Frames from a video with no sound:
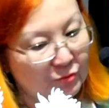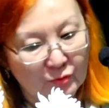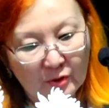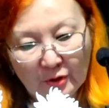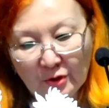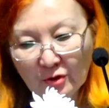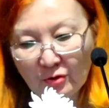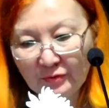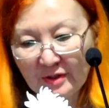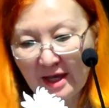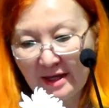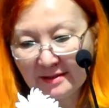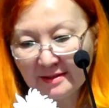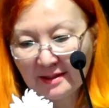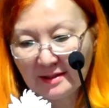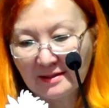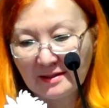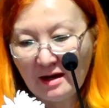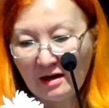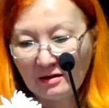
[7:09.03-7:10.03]
were known as
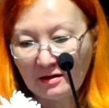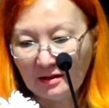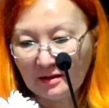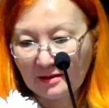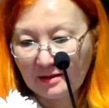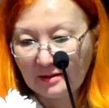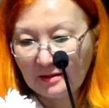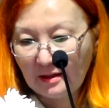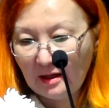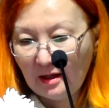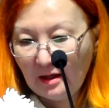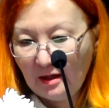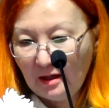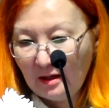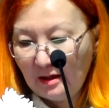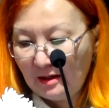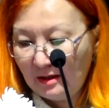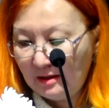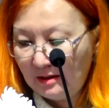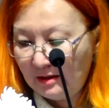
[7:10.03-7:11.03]
the Sakas.
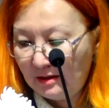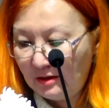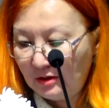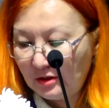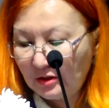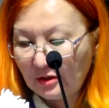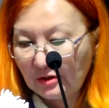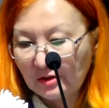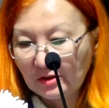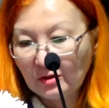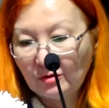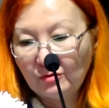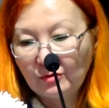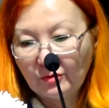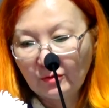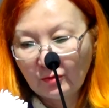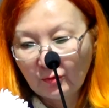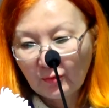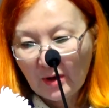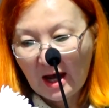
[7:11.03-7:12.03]
So
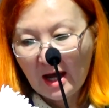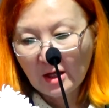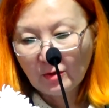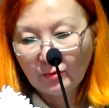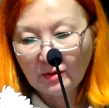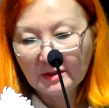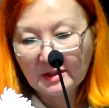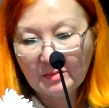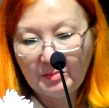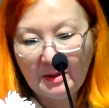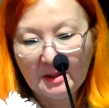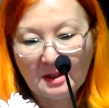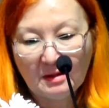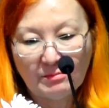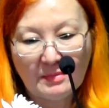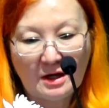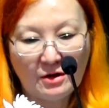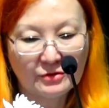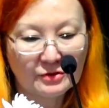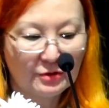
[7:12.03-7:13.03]
I will speak
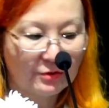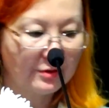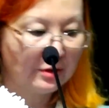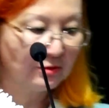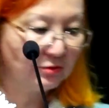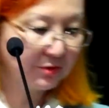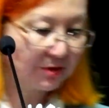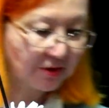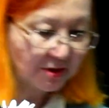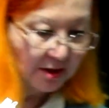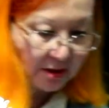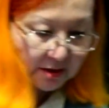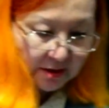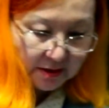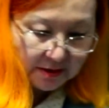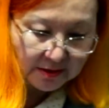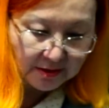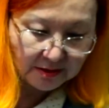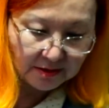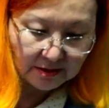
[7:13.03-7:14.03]
about those
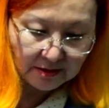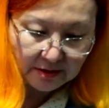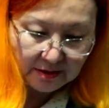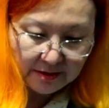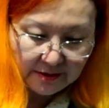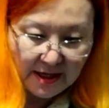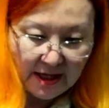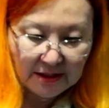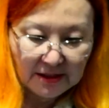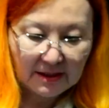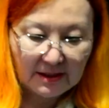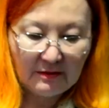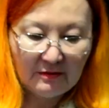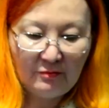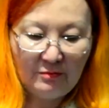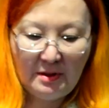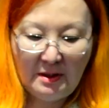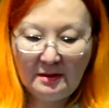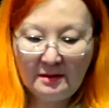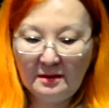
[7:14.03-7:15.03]
Sakas that
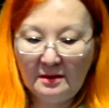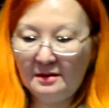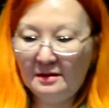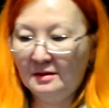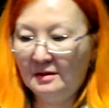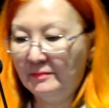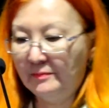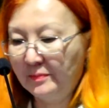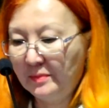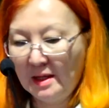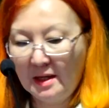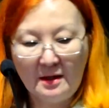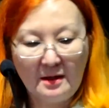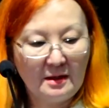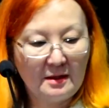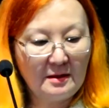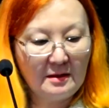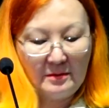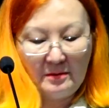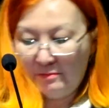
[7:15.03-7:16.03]
have been
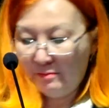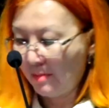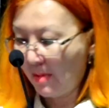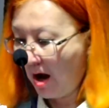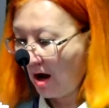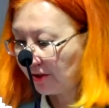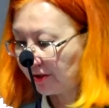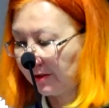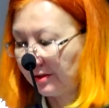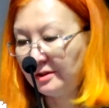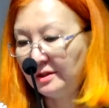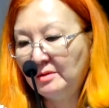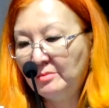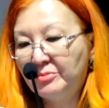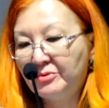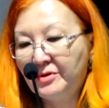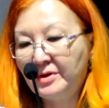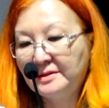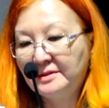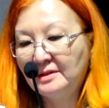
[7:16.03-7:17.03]
marked their
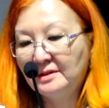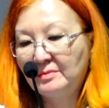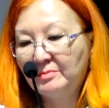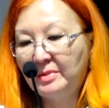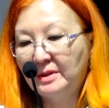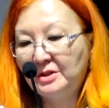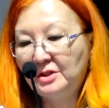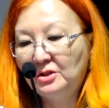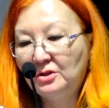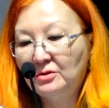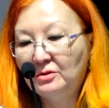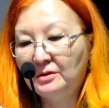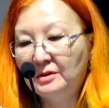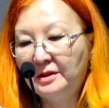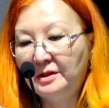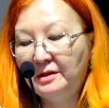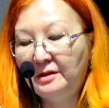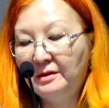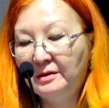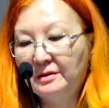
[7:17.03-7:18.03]
presence
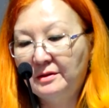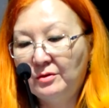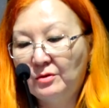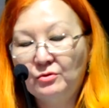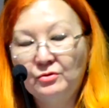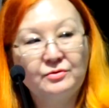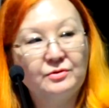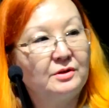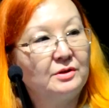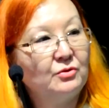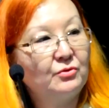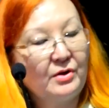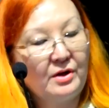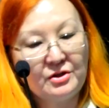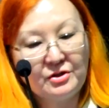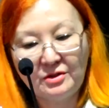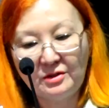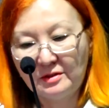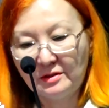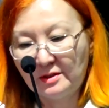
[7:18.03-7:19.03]
particularly in those
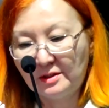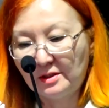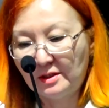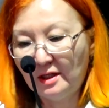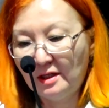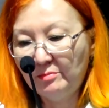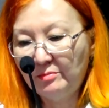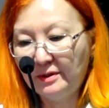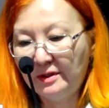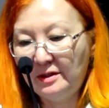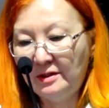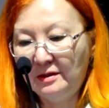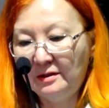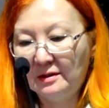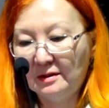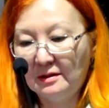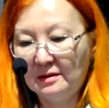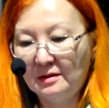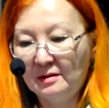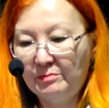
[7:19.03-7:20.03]
Eurasian steppe,
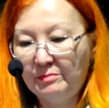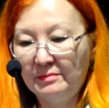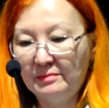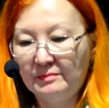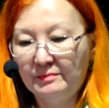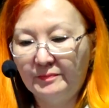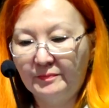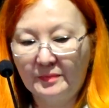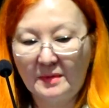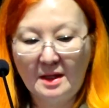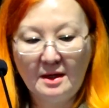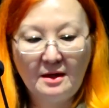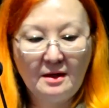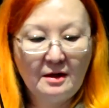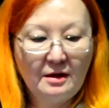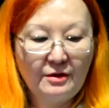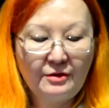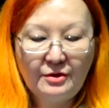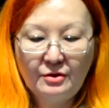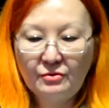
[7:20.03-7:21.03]
in
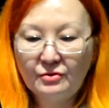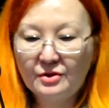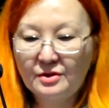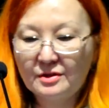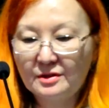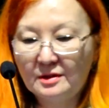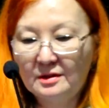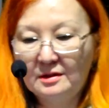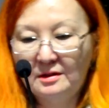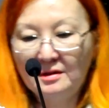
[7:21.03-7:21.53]
those